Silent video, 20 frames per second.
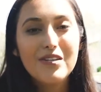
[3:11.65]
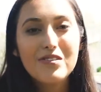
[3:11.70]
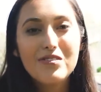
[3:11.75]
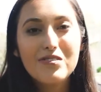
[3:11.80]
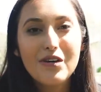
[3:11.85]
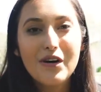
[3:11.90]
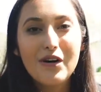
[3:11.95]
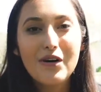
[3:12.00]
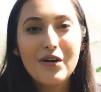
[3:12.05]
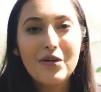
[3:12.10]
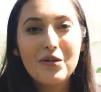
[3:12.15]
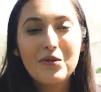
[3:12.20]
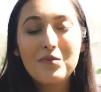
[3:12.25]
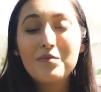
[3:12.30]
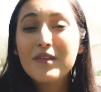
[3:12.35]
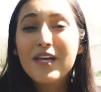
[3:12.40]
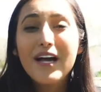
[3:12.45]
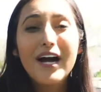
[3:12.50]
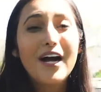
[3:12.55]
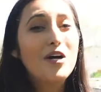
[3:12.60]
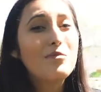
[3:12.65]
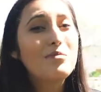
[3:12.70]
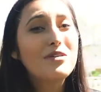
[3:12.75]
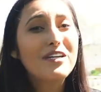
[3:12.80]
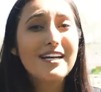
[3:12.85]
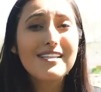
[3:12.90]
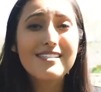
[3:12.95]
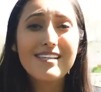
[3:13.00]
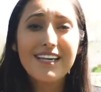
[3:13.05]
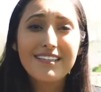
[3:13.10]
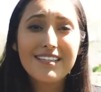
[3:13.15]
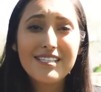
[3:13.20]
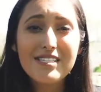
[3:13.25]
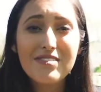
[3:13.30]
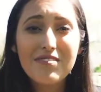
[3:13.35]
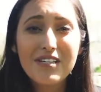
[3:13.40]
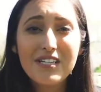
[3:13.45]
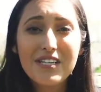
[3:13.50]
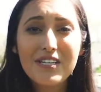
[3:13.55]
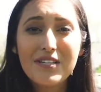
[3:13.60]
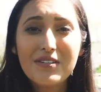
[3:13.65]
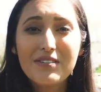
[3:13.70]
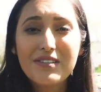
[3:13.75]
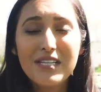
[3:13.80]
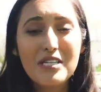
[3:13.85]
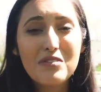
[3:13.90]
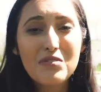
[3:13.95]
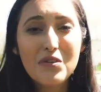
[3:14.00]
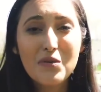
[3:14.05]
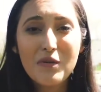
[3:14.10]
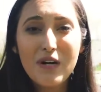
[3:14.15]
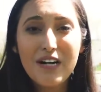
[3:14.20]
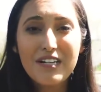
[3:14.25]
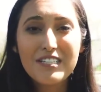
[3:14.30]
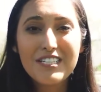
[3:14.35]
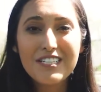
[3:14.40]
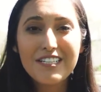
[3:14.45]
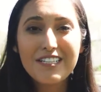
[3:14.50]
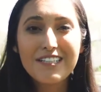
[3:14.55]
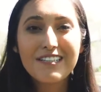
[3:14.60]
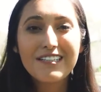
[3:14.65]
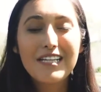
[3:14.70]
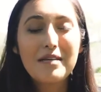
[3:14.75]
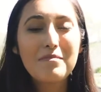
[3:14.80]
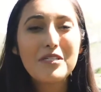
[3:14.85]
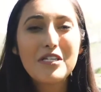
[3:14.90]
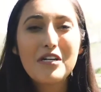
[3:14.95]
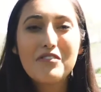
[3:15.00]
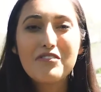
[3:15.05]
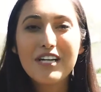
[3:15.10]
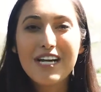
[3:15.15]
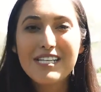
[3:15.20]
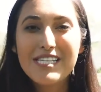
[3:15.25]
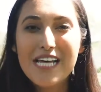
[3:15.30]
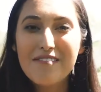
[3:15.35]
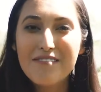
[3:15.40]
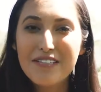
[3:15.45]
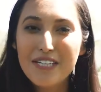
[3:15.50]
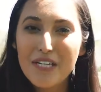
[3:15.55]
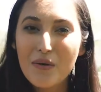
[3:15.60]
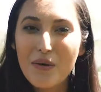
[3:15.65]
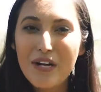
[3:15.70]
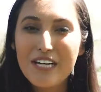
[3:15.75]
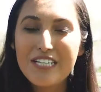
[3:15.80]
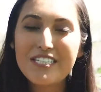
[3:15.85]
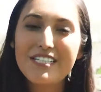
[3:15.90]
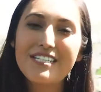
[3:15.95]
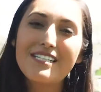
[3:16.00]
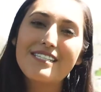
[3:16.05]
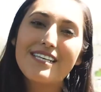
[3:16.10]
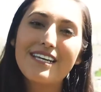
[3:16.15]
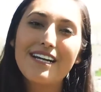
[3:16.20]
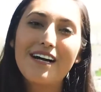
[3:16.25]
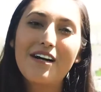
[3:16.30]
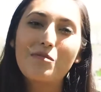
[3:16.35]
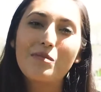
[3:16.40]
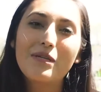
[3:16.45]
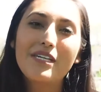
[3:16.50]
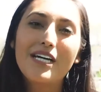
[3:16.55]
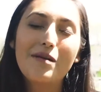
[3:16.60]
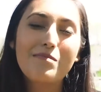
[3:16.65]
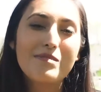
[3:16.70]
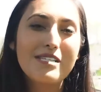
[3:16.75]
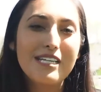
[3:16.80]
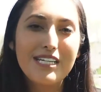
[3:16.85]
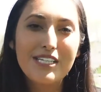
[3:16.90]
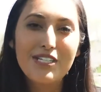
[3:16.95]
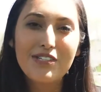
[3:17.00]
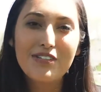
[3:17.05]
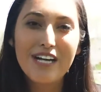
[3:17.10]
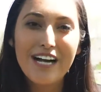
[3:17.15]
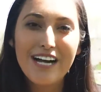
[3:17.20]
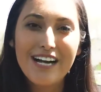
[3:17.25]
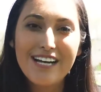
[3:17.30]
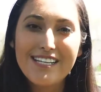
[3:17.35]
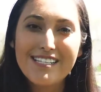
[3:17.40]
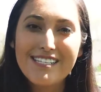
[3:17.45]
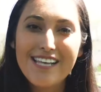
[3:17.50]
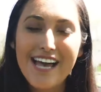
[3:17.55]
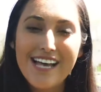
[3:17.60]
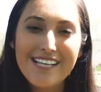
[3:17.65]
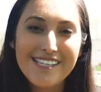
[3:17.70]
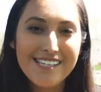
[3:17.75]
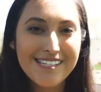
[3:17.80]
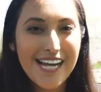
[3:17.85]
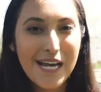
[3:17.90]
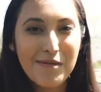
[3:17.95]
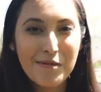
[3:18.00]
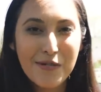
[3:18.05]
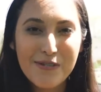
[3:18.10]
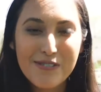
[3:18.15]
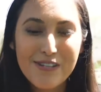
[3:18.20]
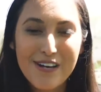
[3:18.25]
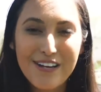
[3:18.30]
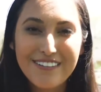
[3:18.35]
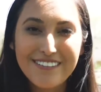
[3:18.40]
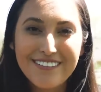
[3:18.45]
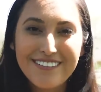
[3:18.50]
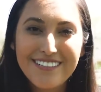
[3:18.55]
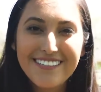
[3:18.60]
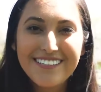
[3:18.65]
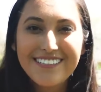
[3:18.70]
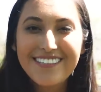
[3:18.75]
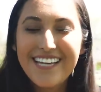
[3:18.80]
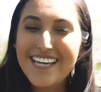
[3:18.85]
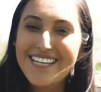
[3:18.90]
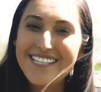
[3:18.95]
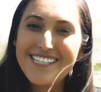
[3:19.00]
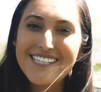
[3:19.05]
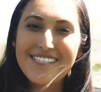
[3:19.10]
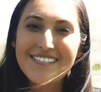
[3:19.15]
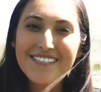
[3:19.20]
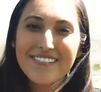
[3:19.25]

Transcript: So I hope you guys like this video. Thanks for watching. Let me know if you guys have any questions, and I'll be updating you guys as the time goes on. Thanks.